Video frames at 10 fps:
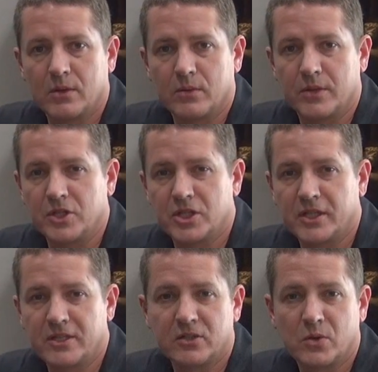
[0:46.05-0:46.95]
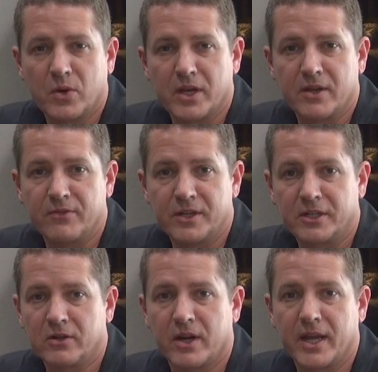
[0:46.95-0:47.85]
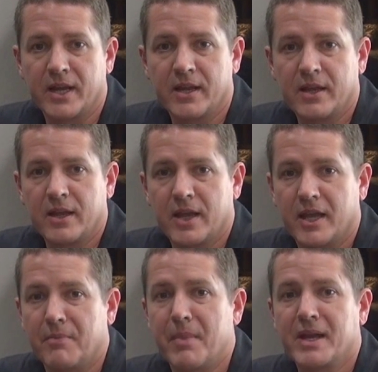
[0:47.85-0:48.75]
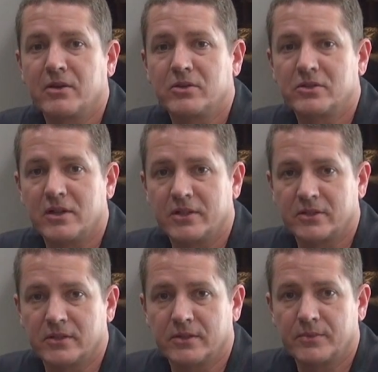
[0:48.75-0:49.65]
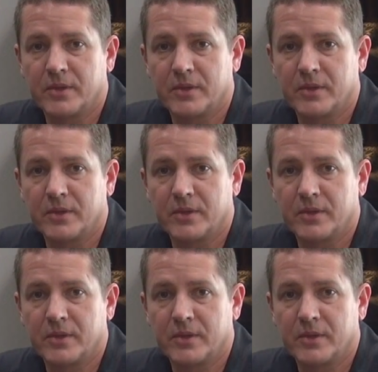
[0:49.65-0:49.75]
with a chili soy vinaigrette and a mango salsa.